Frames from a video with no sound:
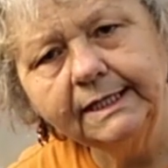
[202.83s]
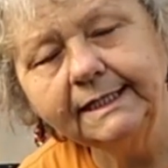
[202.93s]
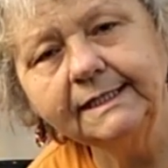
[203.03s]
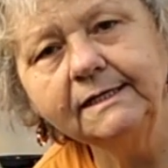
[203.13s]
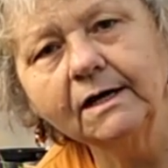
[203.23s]

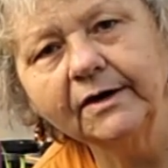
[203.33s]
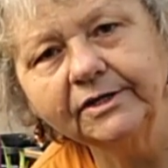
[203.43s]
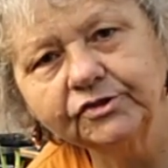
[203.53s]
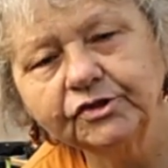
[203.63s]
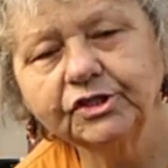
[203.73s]
need
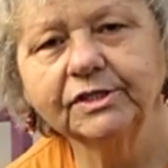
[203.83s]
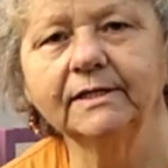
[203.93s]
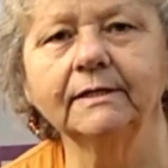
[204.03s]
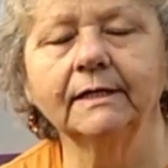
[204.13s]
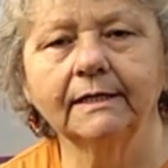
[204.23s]

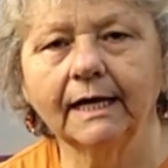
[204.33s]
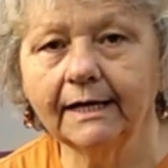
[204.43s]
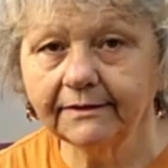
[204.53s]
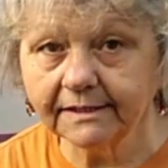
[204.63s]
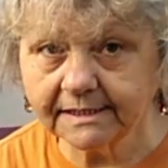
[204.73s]
nitrogen
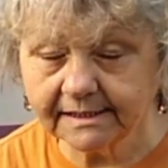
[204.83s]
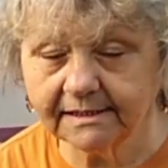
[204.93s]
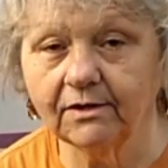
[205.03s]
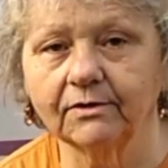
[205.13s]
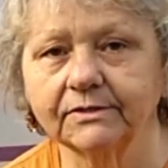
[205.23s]
at the
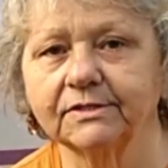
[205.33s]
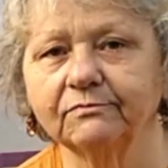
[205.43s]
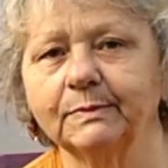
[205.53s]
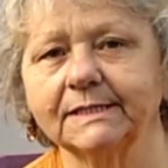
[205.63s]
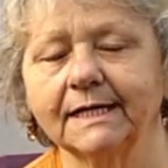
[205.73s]
start
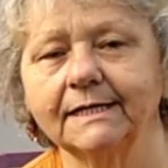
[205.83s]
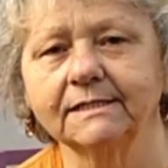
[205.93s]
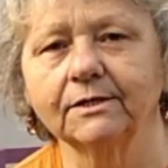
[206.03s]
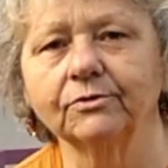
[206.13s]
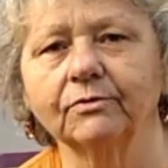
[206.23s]
of
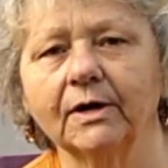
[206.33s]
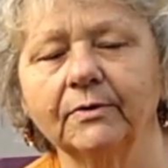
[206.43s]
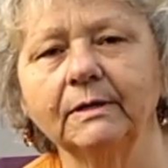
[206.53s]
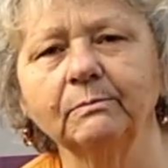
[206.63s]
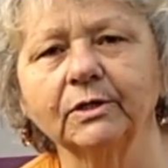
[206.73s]
potato
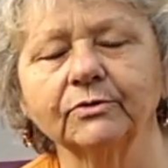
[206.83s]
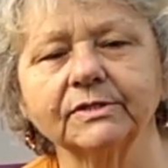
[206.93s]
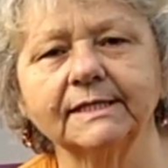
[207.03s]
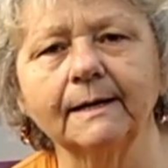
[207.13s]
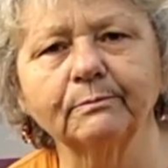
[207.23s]
growing,
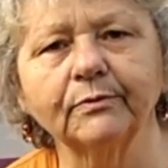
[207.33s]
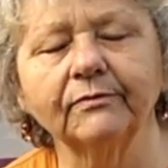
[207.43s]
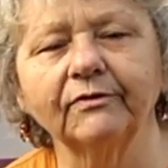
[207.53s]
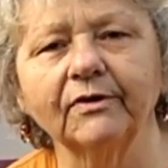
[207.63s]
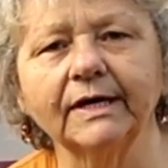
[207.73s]
because that
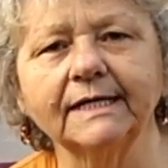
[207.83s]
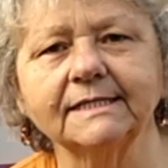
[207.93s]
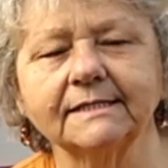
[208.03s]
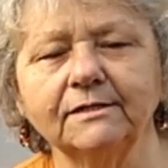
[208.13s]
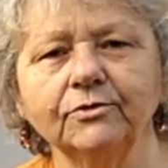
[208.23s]

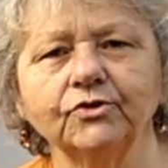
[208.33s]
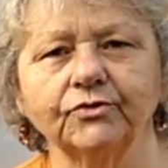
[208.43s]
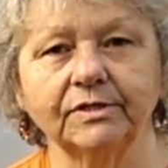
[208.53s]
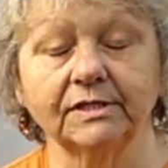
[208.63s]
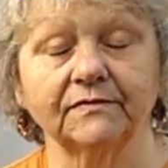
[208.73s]
provides
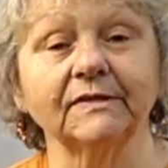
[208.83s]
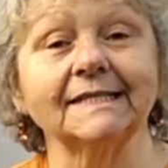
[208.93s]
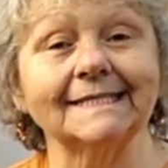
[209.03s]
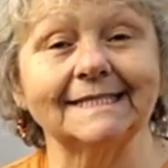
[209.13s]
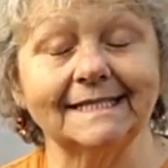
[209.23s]
nutrients for the
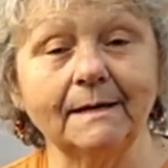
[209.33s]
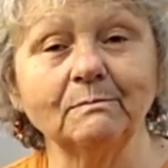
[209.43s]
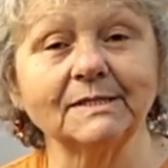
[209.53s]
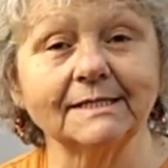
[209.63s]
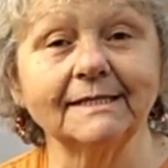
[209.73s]

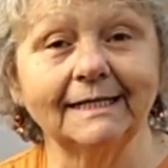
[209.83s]
stems and the